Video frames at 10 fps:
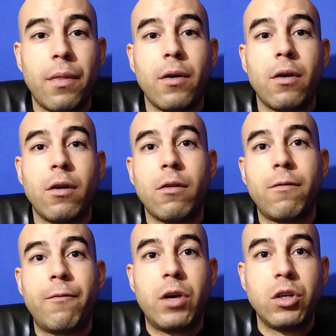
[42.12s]
The
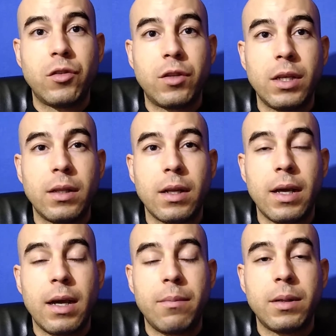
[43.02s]
first thing that
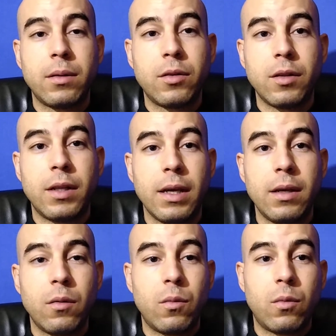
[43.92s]
happened
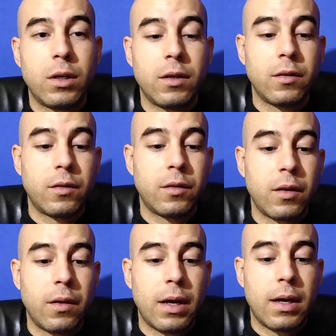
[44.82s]
today was
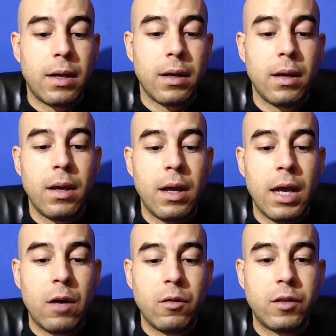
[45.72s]
that
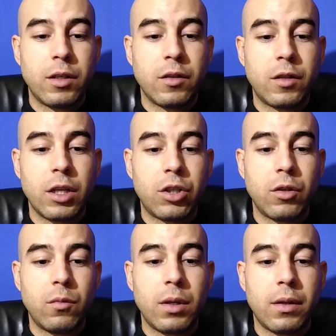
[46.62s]
I was in a
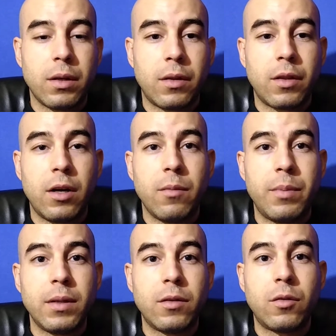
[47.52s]
session with a
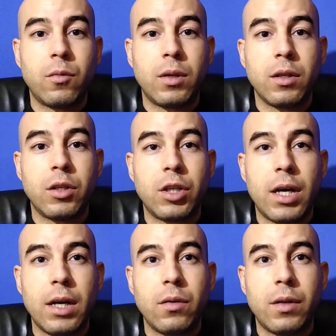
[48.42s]
therapist with a
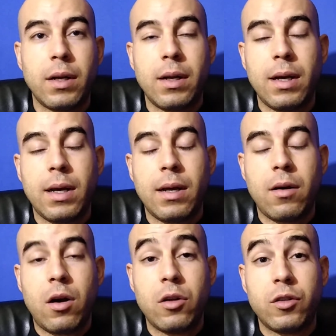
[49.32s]
child that had
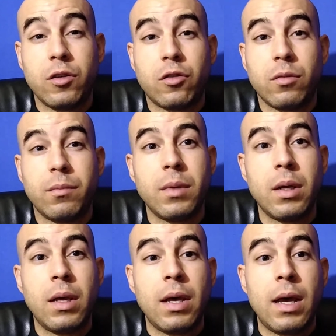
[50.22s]
autism,
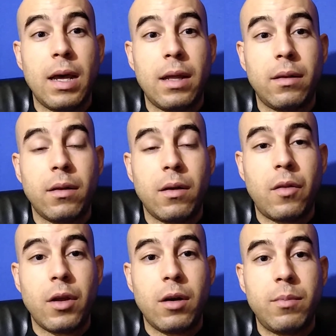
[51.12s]
and the
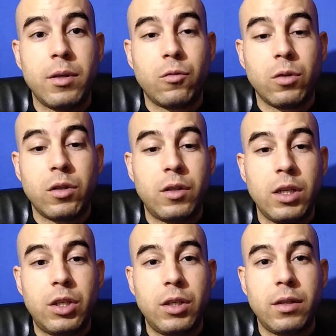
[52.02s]
therapist was
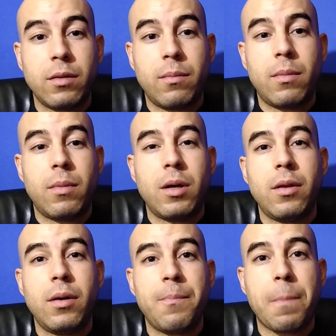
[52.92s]
teaching the
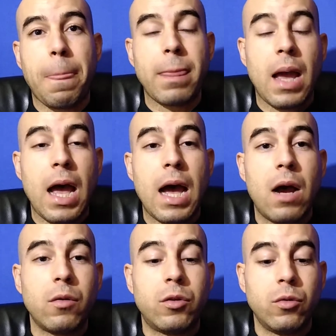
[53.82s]
mother
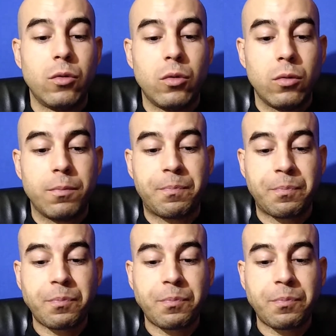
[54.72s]
how to